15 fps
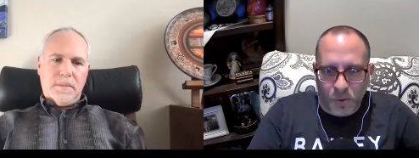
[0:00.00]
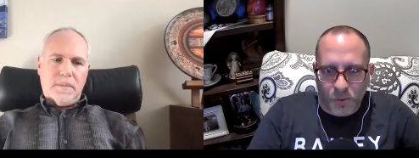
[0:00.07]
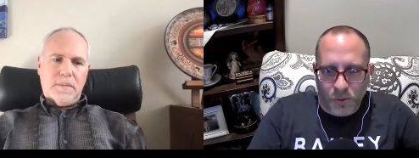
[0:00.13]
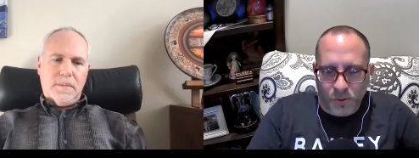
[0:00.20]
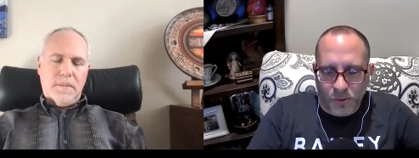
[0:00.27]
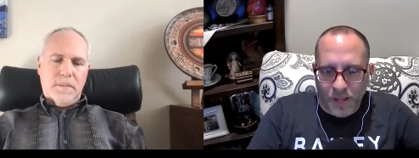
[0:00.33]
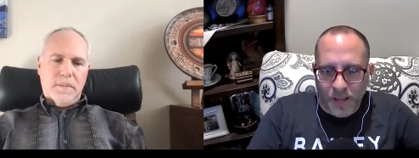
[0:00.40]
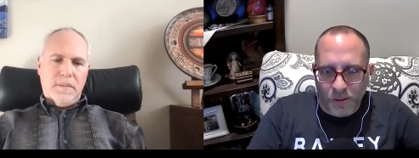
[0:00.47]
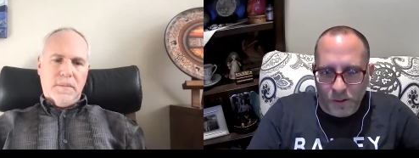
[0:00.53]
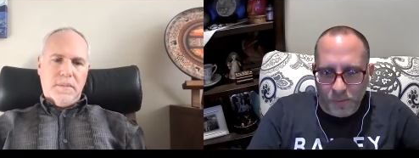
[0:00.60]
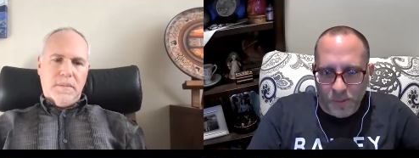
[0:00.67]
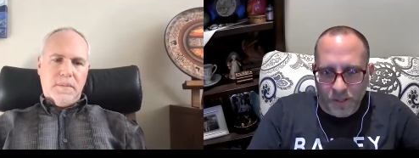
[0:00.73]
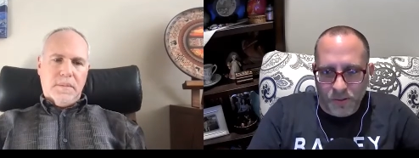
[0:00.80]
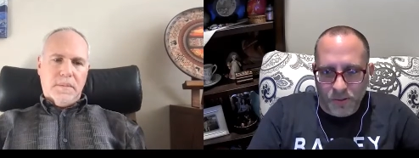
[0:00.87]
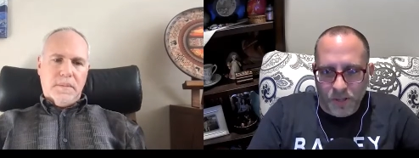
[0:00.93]
Speaker 1: cultural
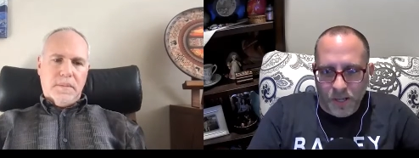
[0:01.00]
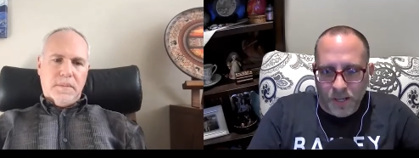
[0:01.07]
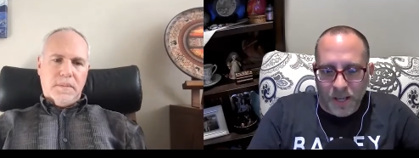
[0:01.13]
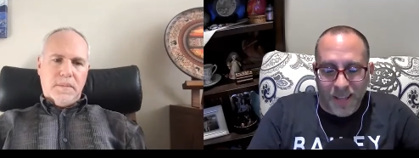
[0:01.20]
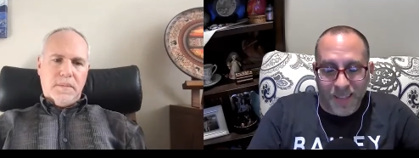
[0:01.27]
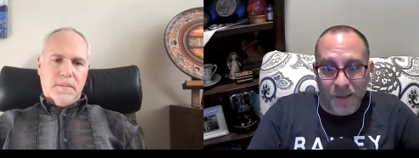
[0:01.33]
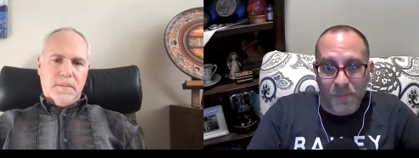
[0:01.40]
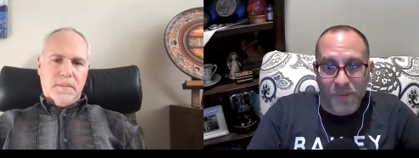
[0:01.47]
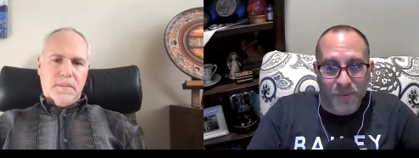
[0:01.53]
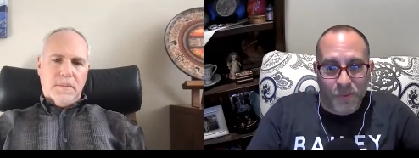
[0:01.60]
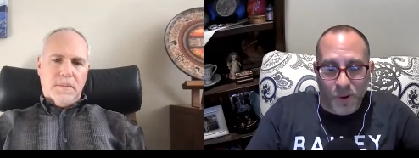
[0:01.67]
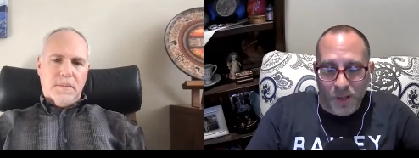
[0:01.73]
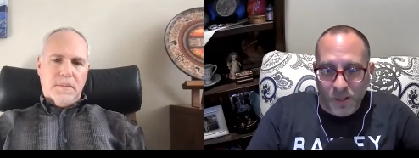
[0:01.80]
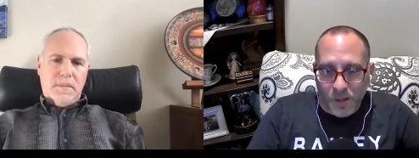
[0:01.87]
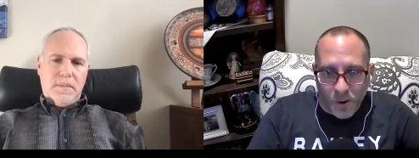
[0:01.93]
elements and then
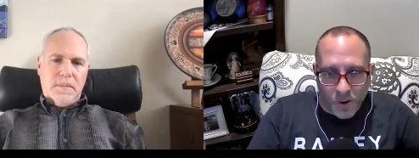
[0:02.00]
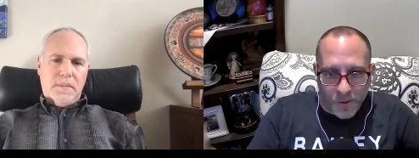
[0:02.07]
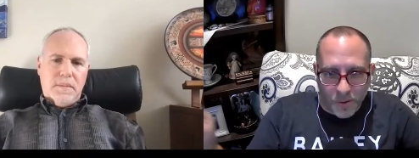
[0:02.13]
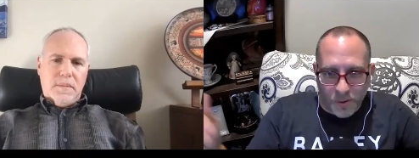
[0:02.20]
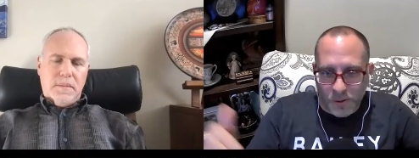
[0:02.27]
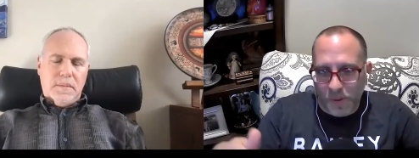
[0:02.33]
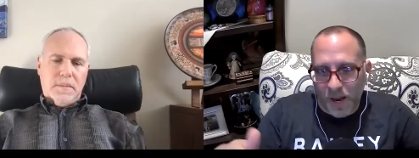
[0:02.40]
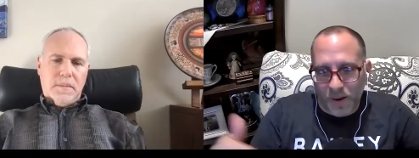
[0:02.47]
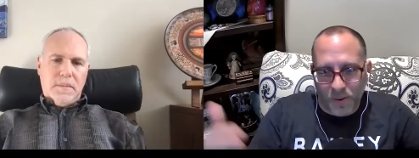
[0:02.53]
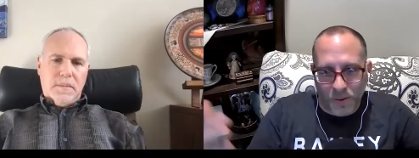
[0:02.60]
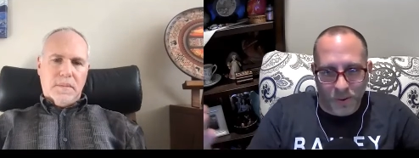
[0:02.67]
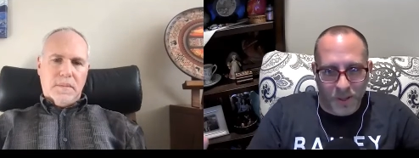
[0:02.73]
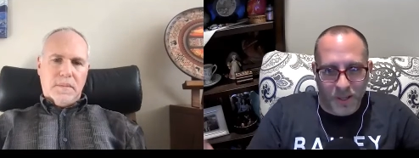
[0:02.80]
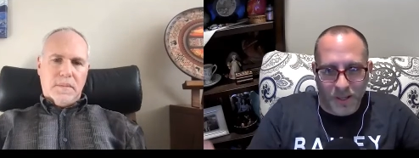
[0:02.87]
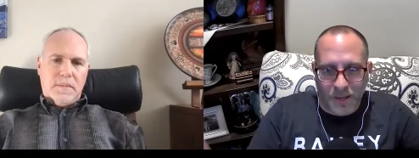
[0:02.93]
before you know it you're
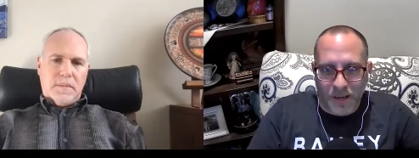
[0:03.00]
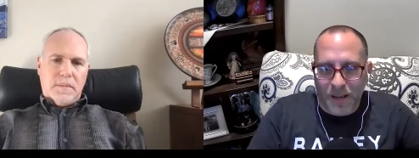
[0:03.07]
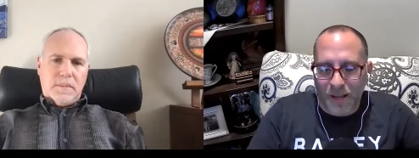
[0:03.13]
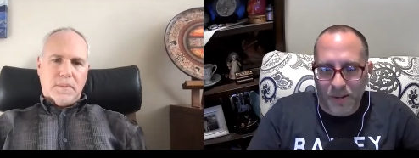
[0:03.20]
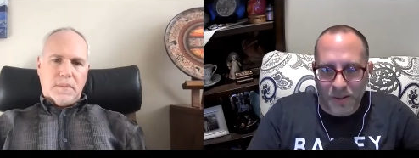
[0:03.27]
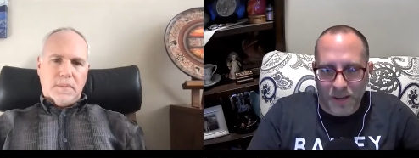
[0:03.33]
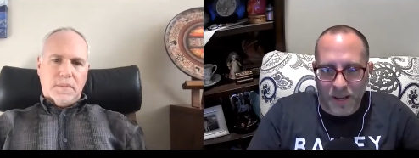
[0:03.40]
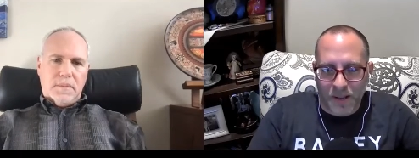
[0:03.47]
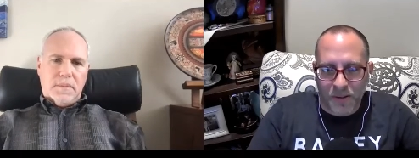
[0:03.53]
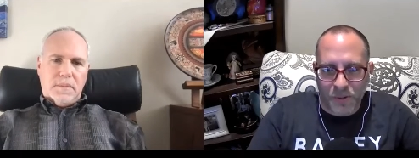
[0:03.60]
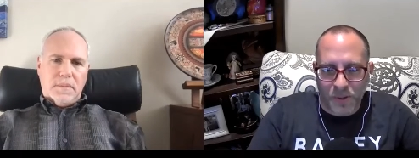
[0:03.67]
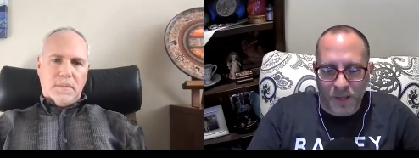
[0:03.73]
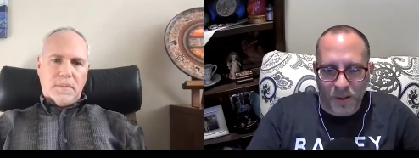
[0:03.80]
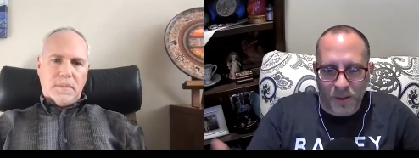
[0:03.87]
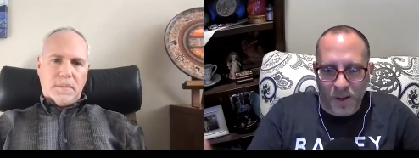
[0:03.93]
spiraling and and
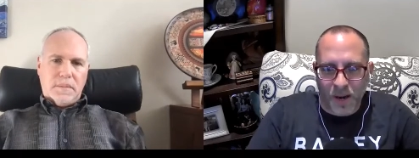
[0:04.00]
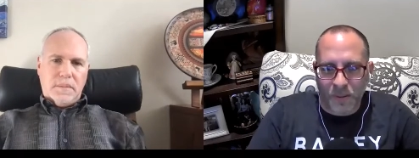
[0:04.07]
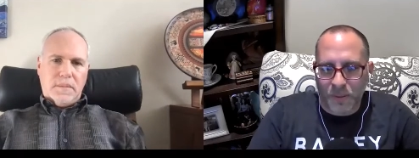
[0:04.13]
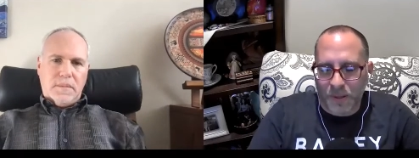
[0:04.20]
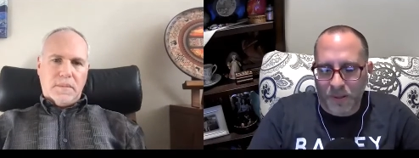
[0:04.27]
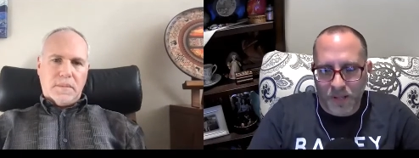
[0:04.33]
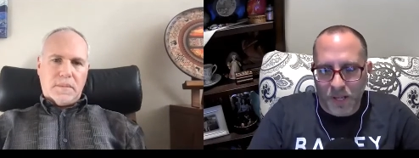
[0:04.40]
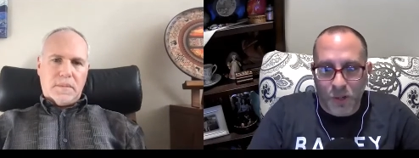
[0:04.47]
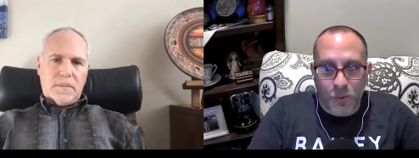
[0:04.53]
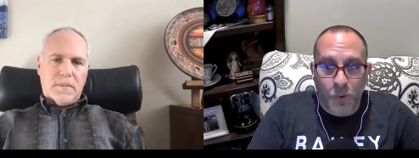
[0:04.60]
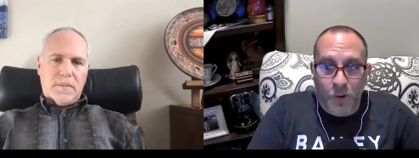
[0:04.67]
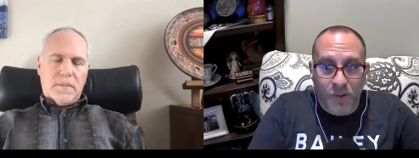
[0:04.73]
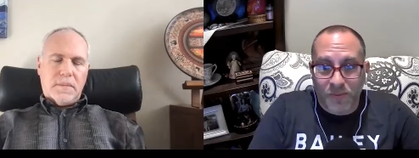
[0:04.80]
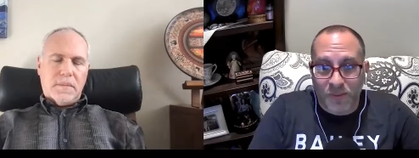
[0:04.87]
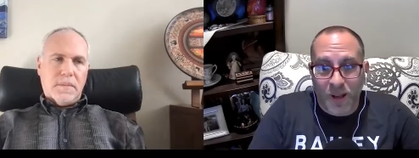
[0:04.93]
doing a lot of things that you
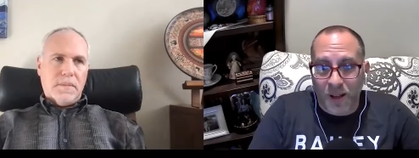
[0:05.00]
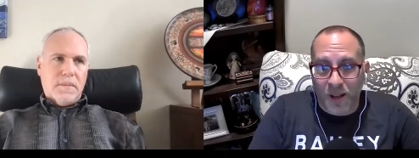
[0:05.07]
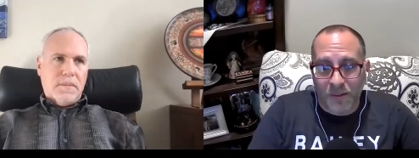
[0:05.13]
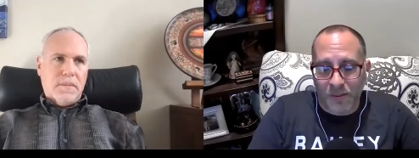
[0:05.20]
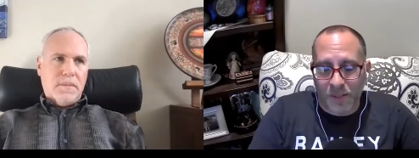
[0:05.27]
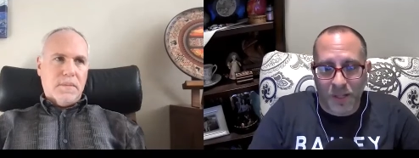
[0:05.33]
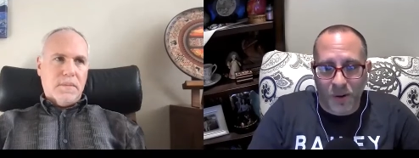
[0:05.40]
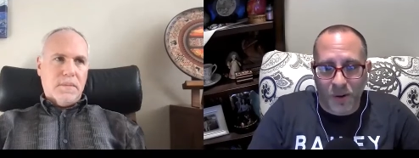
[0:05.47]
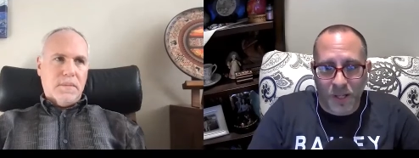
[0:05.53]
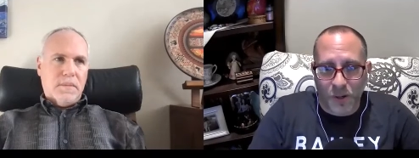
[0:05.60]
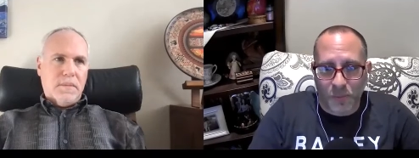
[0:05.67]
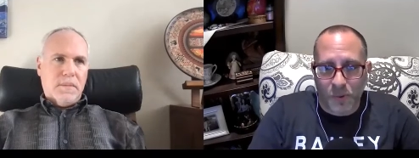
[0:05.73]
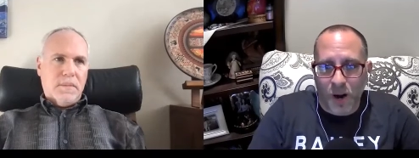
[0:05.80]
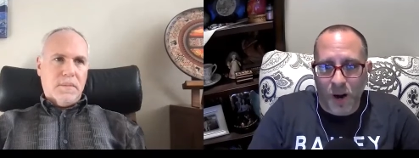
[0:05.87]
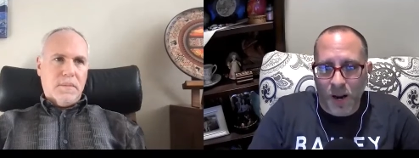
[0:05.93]
wouldn't have done you know a year
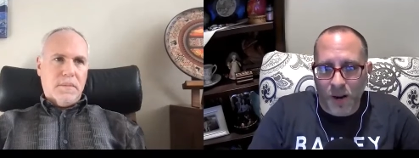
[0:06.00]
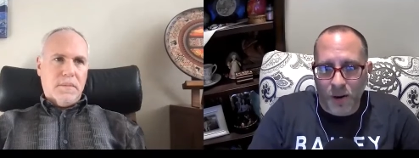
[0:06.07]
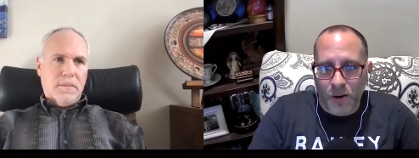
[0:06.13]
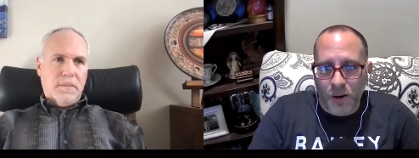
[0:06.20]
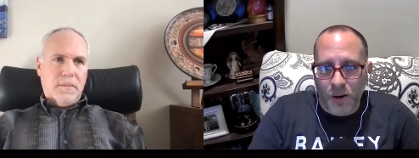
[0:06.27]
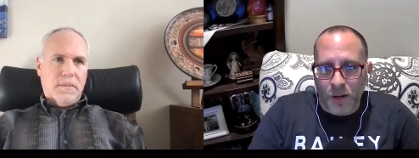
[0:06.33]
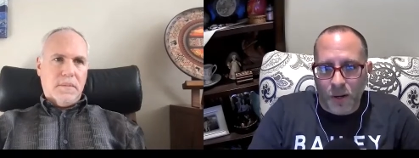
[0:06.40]
prior